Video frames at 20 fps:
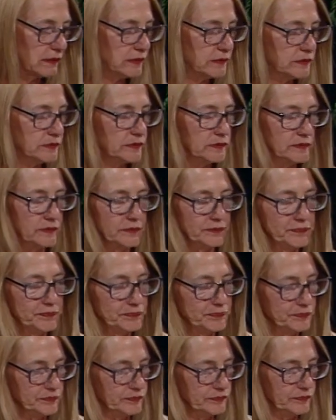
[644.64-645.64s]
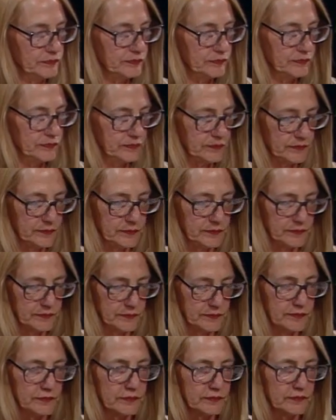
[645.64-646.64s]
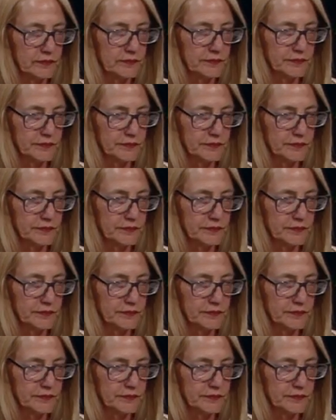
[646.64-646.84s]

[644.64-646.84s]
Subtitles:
saw it work. So things change.